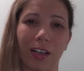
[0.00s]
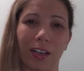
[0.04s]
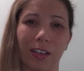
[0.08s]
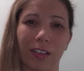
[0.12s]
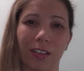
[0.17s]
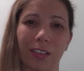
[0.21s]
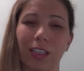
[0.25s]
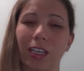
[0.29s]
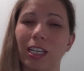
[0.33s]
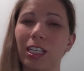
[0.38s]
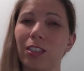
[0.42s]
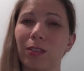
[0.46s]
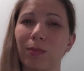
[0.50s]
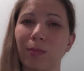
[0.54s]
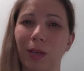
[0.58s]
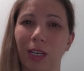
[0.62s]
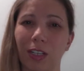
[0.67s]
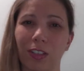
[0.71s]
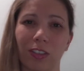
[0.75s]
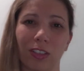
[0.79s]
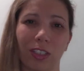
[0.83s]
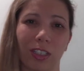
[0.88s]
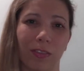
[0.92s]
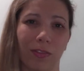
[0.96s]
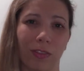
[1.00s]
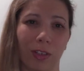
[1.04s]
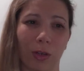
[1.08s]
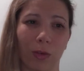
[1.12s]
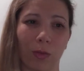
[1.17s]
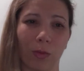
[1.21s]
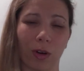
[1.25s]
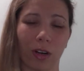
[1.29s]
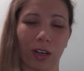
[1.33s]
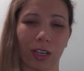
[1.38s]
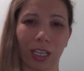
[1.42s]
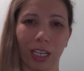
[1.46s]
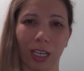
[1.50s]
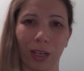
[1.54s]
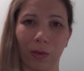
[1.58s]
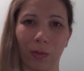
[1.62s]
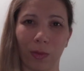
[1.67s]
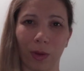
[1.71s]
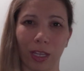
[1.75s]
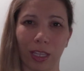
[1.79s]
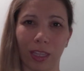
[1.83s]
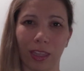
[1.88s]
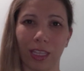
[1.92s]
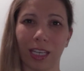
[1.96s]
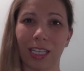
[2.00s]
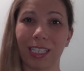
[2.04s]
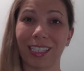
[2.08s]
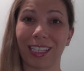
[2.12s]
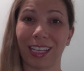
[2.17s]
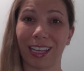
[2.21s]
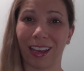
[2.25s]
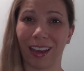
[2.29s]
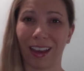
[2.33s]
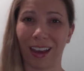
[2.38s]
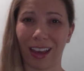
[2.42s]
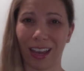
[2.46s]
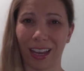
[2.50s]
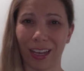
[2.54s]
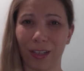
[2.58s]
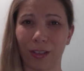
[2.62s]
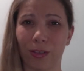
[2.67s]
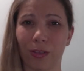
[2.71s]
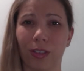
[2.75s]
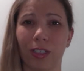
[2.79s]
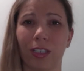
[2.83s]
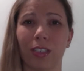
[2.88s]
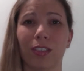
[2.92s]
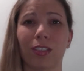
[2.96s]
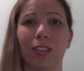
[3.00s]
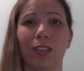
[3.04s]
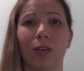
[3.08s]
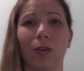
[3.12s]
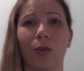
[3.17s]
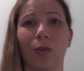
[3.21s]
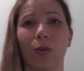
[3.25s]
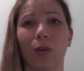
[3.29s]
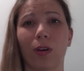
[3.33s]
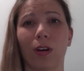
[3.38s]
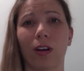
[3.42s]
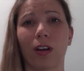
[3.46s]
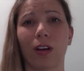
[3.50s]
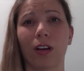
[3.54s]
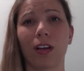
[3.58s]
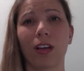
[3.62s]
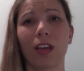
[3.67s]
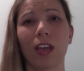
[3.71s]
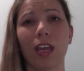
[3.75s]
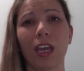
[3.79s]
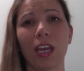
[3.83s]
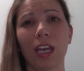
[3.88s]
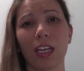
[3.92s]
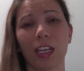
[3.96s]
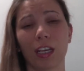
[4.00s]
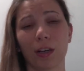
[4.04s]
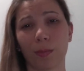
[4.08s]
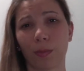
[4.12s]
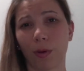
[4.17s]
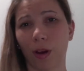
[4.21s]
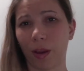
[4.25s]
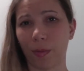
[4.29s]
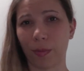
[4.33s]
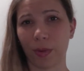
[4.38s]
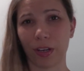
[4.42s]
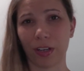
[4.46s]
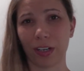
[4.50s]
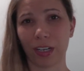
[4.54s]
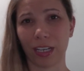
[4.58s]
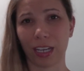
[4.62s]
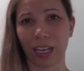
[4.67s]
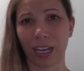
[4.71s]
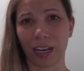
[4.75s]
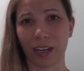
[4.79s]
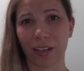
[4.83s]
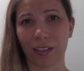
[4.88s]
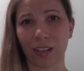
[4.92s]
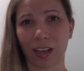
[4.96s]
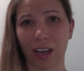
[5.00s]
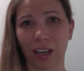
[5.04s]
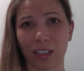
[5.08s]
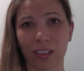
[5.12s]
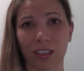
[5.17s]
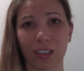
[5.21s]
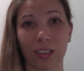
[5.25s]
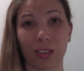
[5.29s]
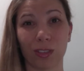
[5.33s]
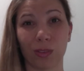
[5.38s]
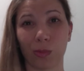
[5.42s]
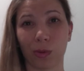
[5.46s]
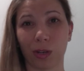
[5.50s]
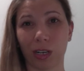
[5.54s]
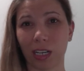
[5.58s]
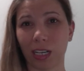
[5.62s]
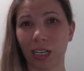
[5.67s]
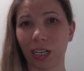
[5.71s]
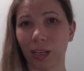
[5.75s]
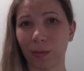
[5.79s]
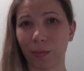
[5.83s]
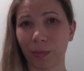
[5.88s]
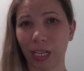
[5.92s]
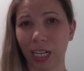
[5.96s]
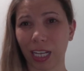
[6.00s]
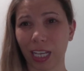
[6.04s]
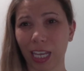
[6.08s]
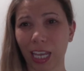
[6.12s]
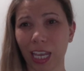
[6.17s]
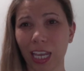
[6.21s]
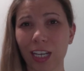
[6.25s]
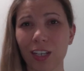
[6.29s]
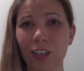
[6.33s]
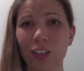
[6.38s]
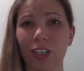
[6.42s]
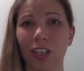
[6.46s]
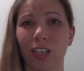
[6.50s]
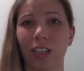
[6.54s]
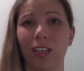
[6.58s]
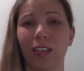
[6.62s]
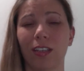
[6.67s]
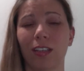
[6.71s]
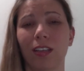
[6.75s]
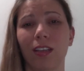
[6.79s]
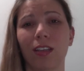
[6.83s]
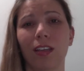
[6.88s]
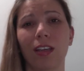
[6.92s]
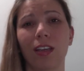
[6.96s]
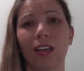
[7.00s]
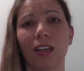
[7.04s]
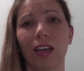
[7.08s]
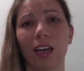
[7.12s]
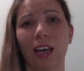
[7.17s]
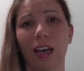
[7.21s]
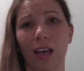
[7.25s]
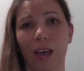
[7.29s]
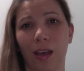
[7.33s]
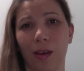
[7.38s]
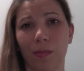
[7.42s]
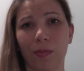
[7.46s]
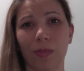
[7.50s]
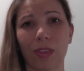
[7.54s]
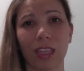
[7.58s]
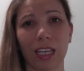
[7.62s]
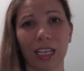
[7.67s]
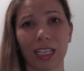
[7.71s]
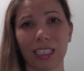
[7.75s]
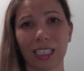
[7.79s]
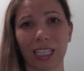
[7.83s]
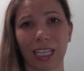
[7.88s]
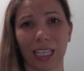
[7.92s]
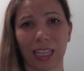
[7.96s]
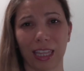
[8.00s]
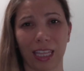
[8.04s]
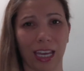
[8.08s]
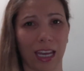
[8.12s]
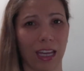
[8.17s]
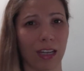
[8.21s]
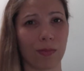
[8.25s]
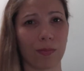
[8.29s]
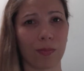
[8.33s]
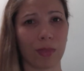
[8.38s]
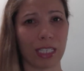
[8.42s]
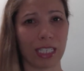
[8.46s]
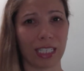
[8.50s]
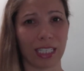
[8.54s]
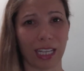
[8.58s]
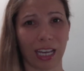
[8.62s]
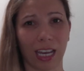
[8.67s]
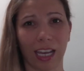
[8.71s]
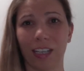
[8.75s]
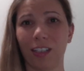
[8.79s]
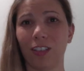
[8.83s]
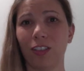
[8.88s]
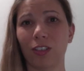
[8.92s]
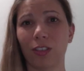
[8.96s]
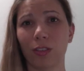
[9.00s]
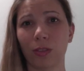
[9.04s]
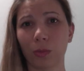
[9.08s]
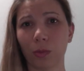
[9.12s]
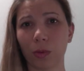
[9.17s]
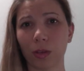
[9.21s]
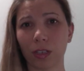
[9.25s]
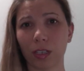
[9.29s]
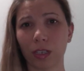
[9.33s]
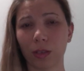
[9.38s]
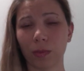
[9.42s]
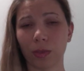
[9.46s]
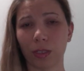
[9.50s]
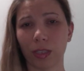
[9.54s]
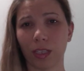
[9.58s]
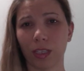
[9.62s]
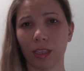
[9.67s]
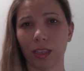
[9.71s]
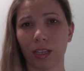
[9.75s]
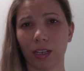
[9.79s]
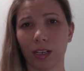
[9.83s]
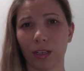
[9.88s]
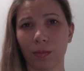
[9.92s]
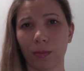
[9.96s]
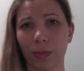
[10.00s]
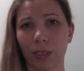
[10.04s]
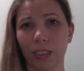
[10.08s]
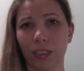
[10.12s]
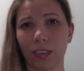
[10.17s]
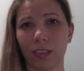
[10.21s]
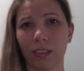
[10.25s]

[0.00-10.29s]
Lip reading: especially if you're working with a psychiatrist or your primary care doctor is working on medication, things like that, besides just working with a therapist.